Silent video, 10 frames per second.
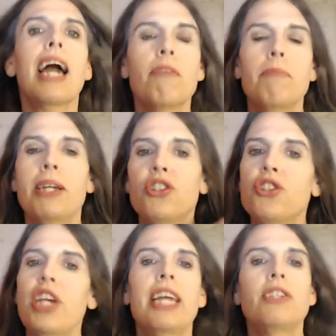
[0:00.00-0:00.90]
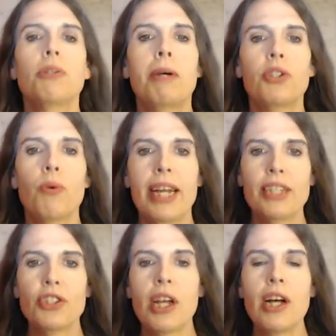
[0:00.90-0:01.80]
kind of pitch change and pitch
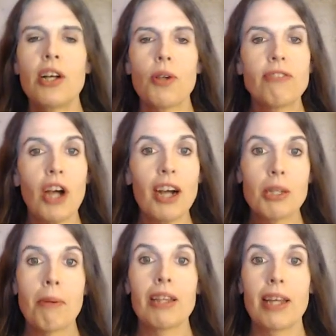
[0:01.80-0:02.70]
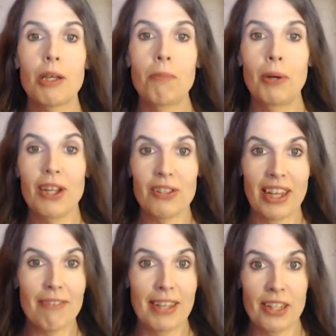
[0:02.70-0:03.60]
range. So I've talked about, like, you putting your,
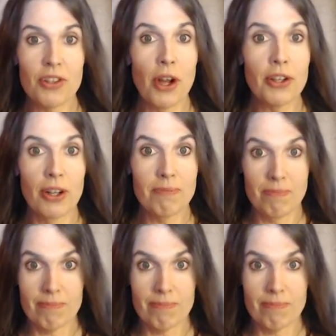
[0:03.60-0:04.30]
like, fingers on your